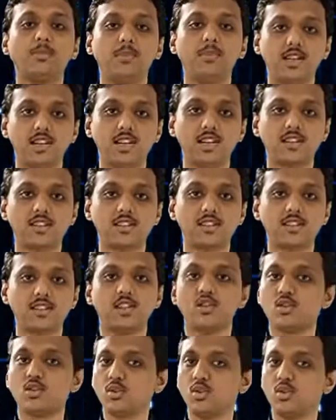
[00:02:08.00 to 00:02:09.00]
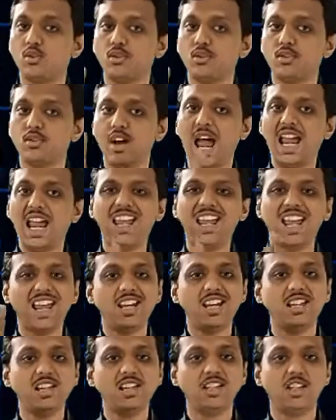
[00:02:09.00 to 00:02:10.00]
index. So I
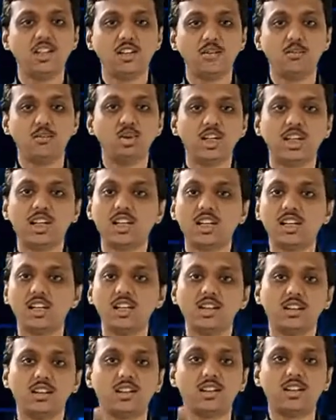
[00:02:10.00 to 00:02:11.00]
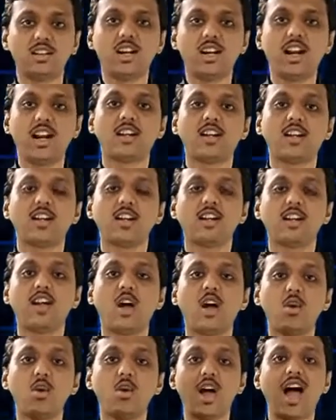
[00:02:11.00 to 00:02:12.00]
and J, both are clear, right?
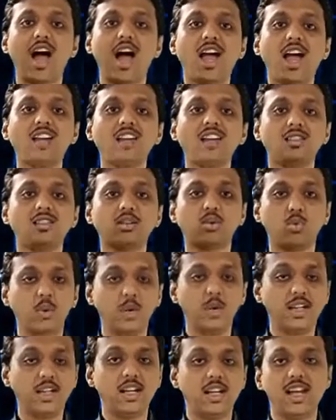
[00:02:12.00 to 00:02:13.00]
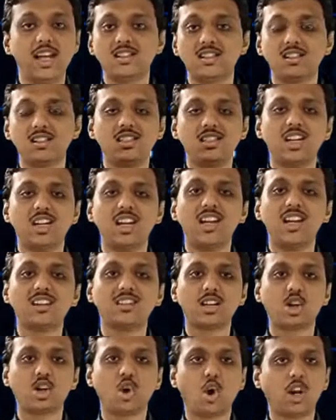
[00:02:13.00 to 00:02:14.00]
Now I is a row index, J is a
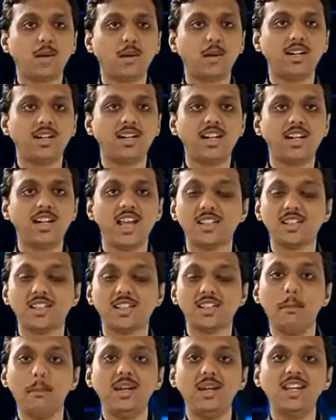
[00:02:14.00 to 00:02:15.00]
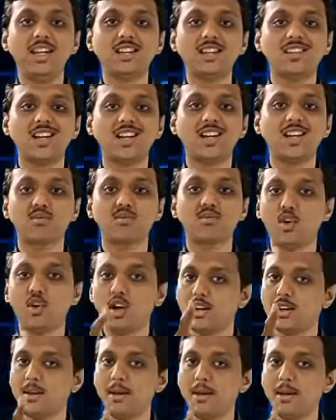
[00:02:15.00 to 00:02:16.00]
column index, BA stands
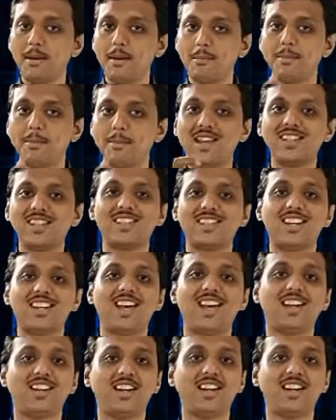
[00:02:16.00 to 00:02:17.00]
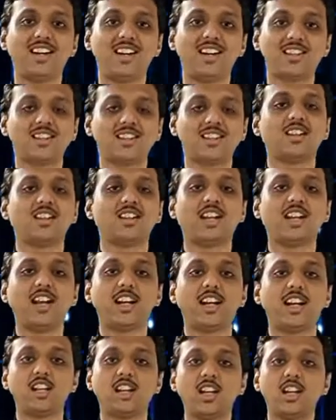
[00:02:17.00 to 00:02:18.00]
for base address,
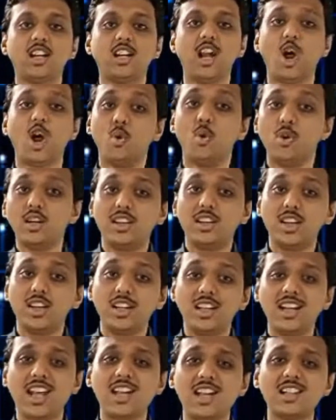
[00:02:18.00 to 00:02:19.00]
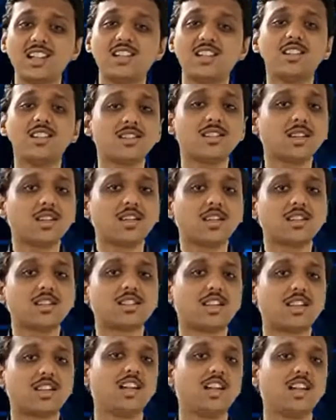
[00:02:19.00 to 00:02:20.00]
correct? Now the next is
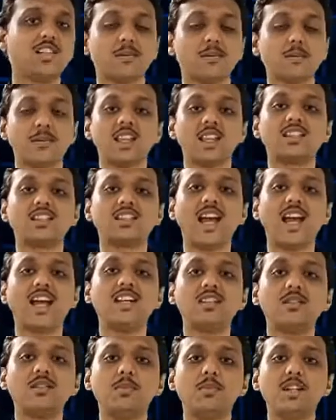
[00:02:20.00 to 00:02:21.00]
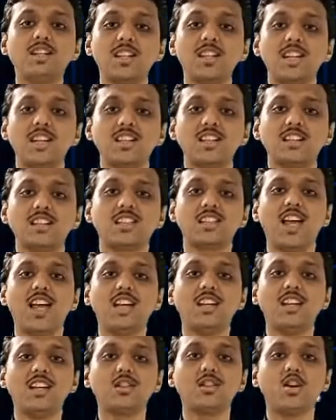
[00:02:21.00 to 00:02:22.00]
size. Size means
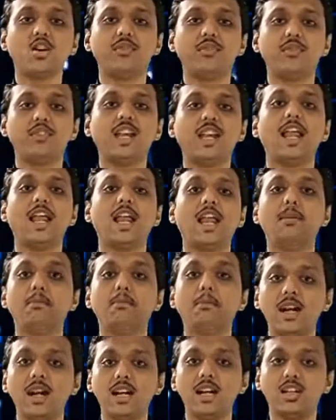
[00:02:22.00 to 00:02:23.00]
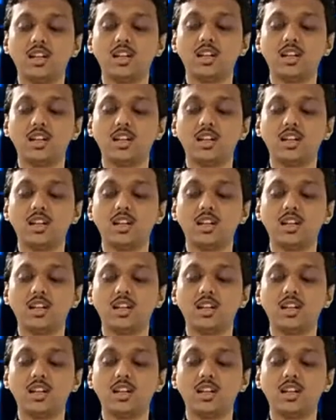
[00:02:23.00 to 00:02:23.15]
size of the element,